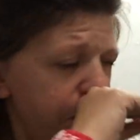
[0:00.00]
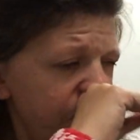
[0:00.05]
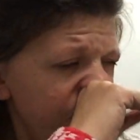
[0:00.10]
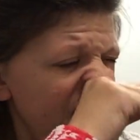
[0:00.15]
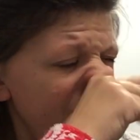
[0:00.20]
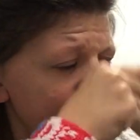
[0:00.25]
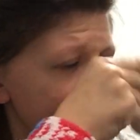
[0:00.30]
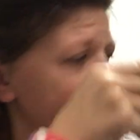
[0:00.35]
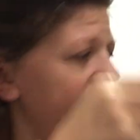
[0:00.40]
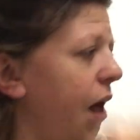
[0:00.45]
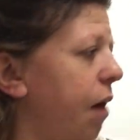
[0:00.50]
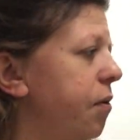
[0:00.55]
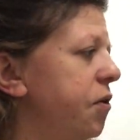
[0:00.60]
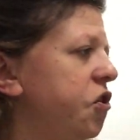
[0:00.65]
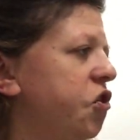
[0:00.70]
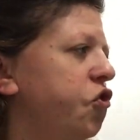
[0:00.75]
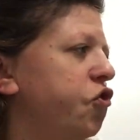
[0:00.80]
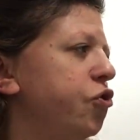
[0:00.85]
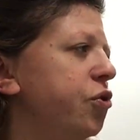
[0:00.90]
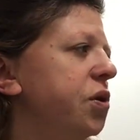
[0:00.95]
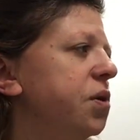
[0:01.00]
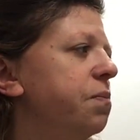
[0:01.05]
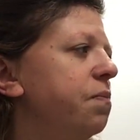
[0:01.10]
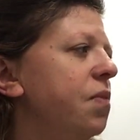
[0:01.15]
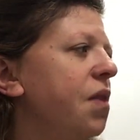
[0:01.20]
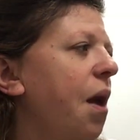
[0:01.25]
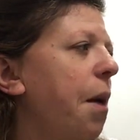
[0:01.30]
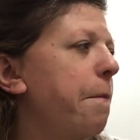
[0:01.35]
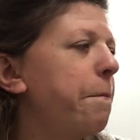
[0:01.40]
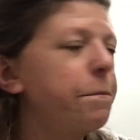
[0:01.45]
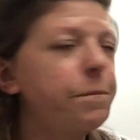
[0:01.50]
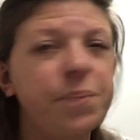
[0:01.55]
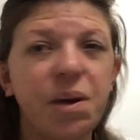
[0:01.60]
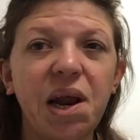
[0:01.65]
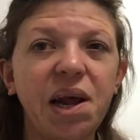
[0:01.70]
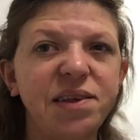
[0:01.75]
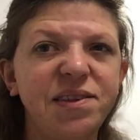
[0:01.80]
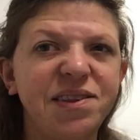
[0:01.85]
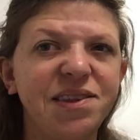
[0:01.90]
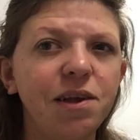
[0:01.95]
Maybe that was true,
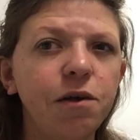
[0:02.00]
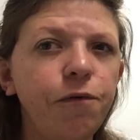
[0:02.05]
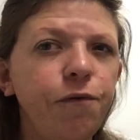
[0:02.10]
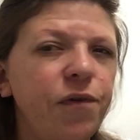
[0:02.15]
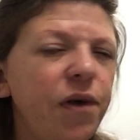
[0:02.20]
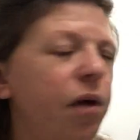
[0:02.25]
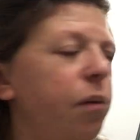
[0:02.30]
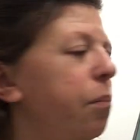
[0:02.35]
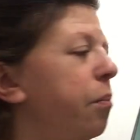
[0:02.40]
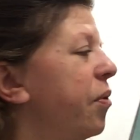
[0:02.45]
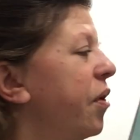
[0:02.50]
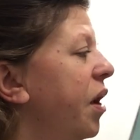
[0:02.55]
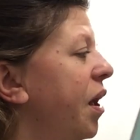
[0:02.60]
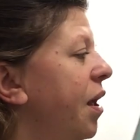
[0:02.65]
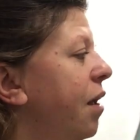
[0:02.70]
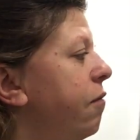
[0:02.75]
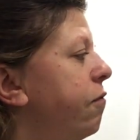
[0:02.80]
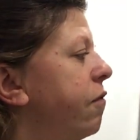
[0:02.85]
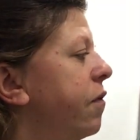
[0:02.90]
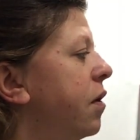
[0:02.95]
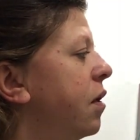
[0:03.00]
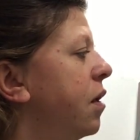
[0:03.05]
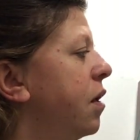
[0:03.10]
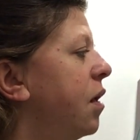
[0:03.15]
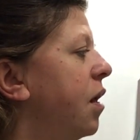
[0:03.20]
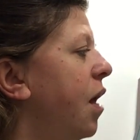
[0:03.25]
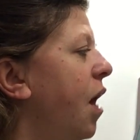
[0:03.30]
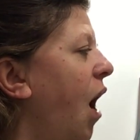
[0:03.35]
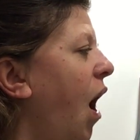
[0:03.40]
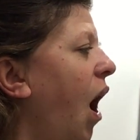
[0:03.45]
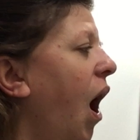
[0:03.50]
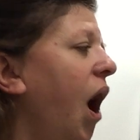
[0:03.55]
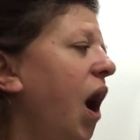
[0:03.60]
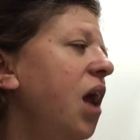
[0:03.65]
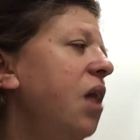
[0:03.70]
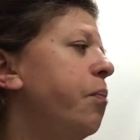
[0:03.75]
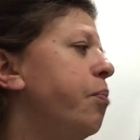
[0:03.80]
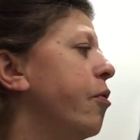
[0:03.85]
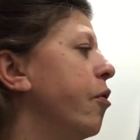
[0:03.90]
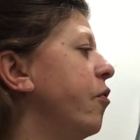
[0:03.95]
but I still felt brave.
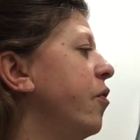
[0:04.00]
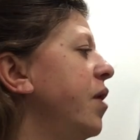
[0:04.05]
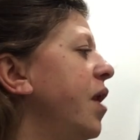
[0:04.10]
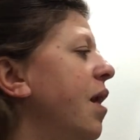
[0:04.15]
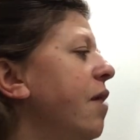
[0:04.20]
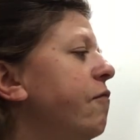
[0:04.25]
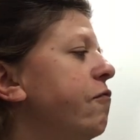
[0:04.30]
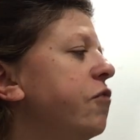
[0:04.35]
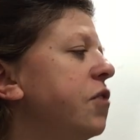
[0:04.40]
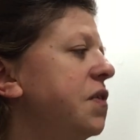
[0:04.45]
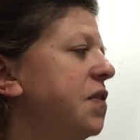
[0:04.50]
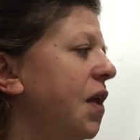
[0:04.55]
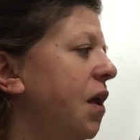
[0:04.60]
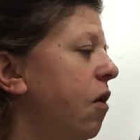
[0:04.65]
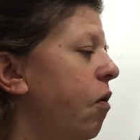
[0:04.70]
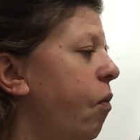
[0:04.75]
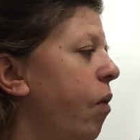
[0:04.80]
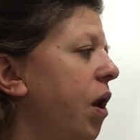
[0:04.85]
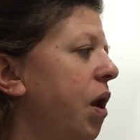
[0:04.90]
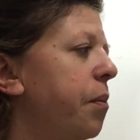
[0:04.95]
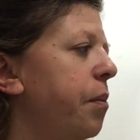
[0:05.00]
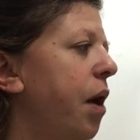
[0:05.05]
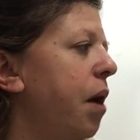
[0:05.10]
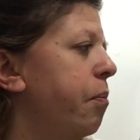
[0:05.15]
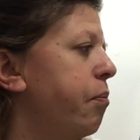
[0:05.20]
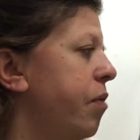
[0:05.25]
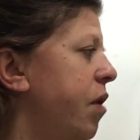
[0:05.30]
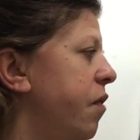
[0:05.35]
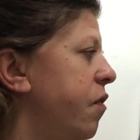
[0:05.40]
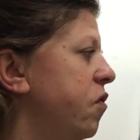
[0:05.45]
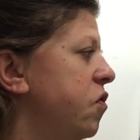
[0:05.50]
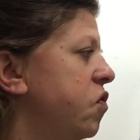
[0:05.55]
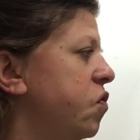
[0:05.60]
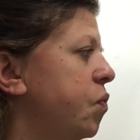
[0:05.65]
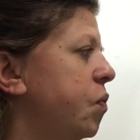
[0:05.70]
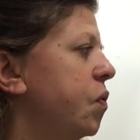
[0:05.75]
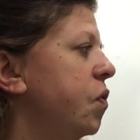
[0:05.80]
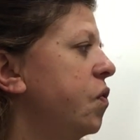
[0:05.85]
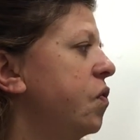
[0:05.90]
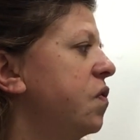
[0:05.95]
I'd broken every single one of my brother's
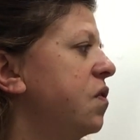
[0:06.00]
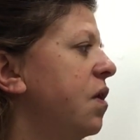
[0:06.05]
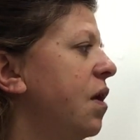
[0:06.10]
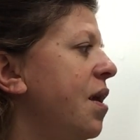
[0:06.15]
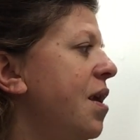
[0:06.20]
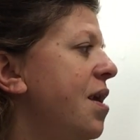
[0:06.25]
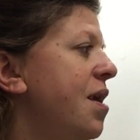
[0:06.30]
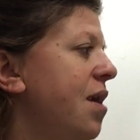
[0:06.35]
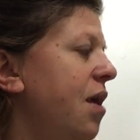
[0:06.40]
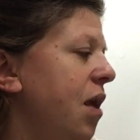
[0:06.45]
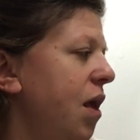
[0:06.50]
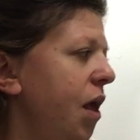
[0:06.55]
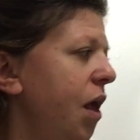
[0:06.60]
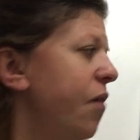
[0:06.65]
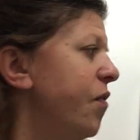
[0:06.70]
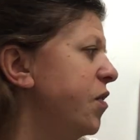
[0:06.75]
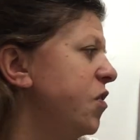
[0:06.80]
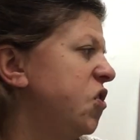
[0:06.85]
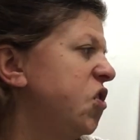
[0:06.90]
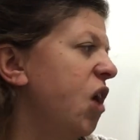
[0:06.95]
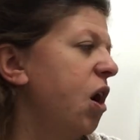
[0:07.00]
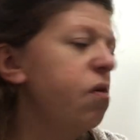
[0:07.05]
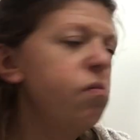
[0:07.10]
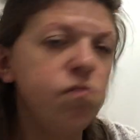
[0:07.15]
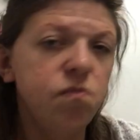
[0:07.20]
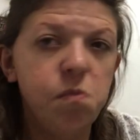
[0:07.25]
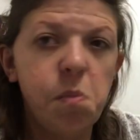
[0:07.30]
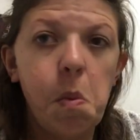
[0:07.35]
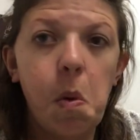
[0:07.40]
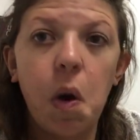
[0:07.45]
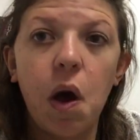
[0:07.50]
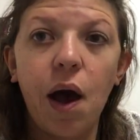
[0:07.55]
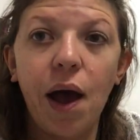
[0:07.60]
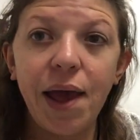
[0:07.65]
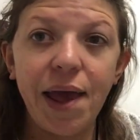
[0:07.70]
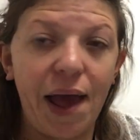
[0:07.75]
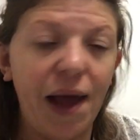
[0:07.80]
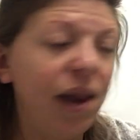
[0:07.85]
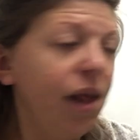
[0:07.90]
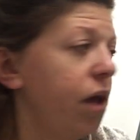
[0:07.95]
rules. Even so,
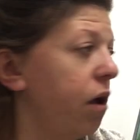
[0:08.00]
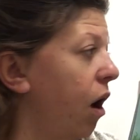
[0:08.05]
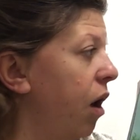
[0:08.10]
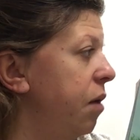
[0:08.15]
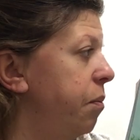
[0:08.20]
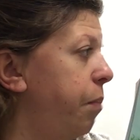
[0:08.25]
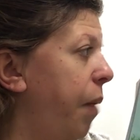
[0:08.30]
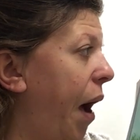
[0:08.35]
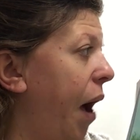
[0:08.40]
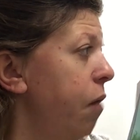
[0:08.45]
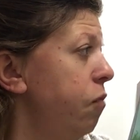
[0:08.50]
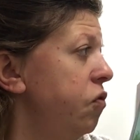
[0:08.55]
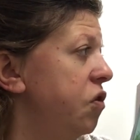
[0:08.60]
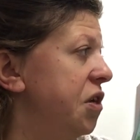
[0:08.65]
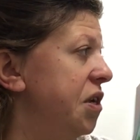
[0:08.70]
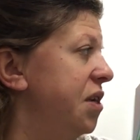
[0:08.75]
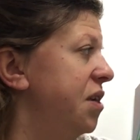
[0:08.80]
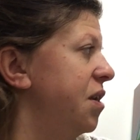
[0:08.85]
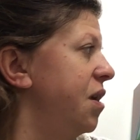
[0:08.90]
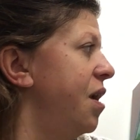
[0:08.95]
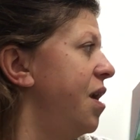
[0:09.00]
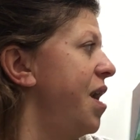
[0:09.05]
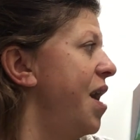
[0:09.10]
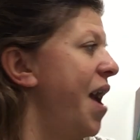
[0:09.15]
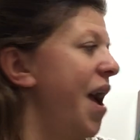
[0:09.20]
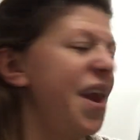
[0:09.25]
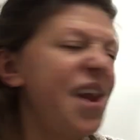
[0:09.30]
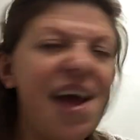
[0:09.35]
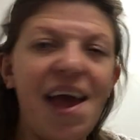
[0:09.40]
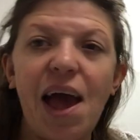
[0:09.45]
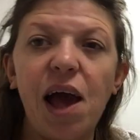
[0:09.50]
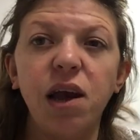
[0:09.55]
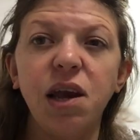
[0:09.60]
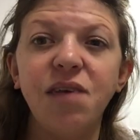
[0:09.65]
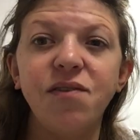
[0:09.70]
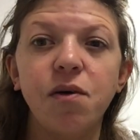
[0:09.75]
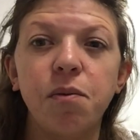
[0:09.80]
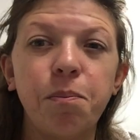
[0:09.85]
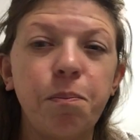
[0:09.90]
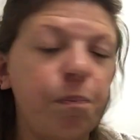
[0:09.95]
I hadn't gotten pounded, and I
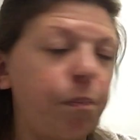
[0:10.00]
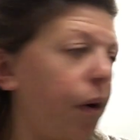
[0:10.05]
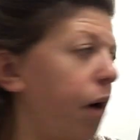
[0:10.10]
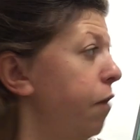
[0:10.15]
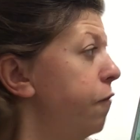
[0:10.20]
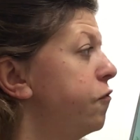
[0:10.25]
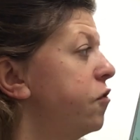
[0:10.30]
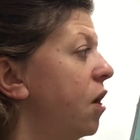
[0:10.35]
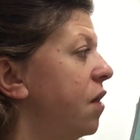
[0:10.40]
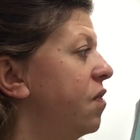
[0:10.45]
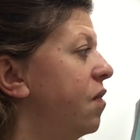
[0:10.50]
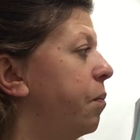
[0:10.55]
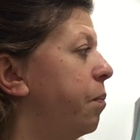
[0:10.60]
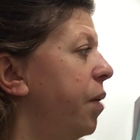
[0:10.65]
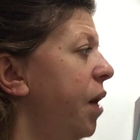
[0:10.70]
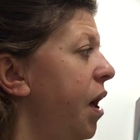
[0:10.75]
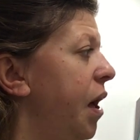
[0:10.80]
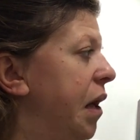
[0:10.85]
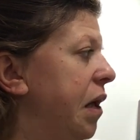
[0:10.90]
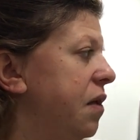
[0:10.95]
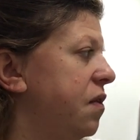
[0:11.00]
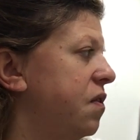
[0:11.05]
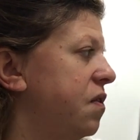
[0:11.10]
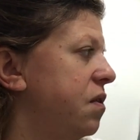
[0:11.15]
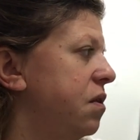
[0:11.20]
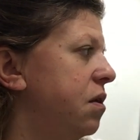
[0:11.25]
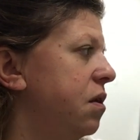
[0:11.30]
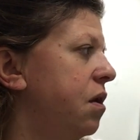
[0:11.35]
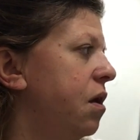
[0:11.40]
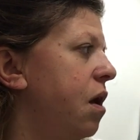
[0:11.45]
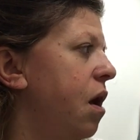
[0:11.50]
hadn't even barfed on the bus.